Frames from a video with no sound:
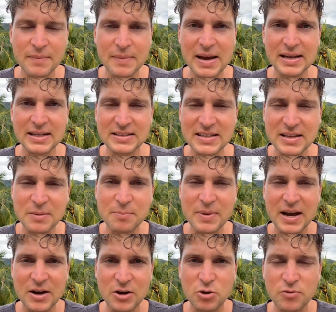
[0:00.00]
And it's a
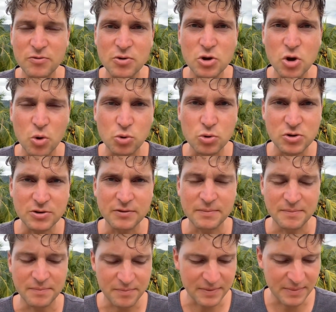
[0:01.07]
competitor for gold.
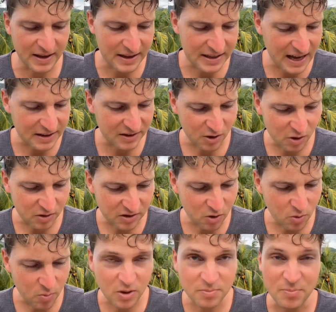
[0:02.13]
And that's also
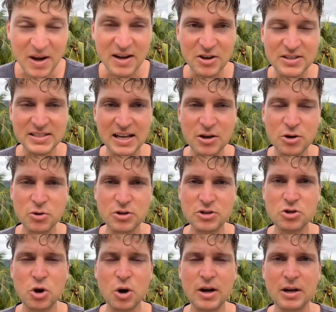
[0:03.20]
what Michael Saylor is
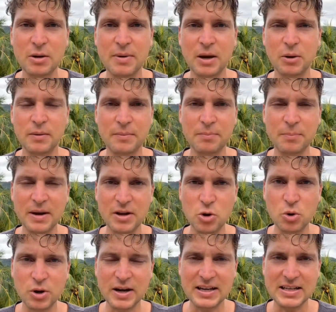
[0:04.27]
talking about.
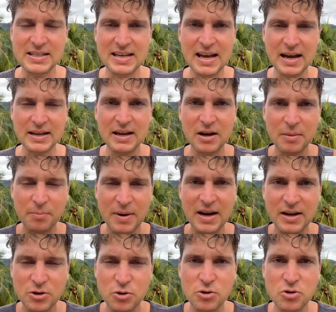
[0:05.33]
Bitcoin is not a
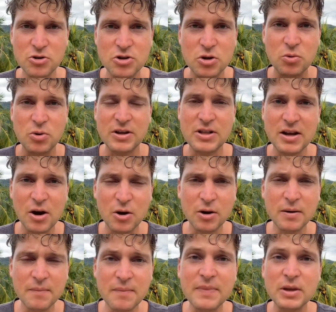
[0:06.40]
competitor to the US
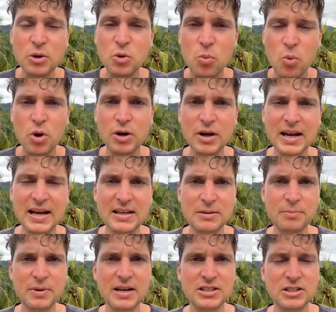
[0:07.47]
dollar. It could work as a
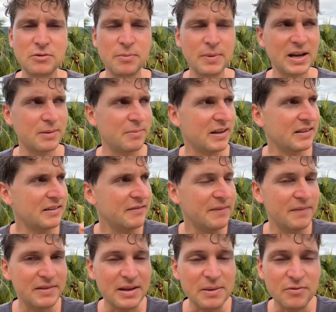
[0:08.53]
means of payment.
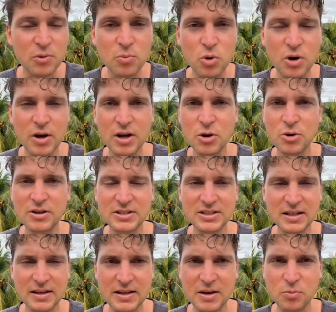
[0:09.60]
If it were a
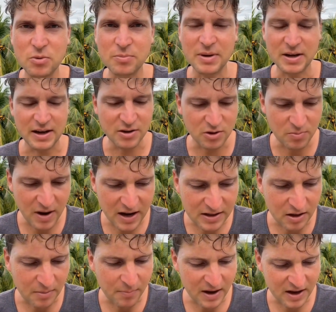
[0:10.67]
currency, it would be a direct
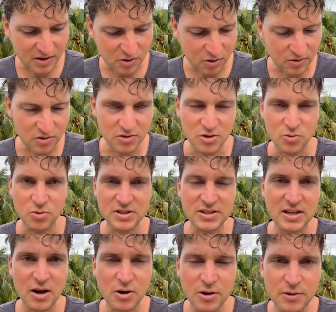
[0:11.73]
competitor to the US
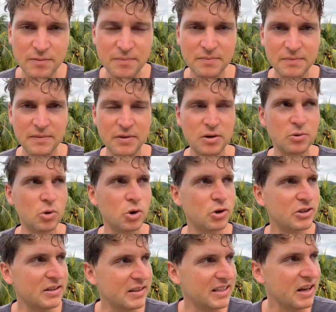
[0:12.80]
dollar. Of
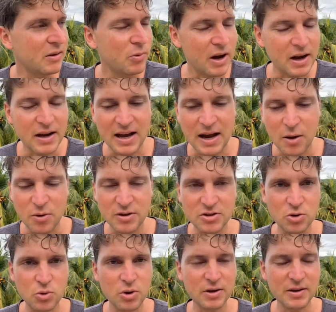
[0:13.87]
course, not right now and
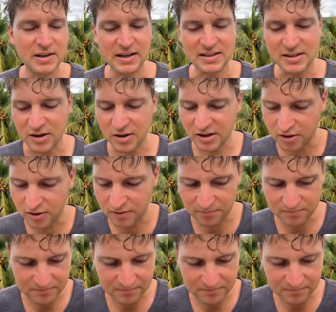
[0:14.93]
so on, that's clear.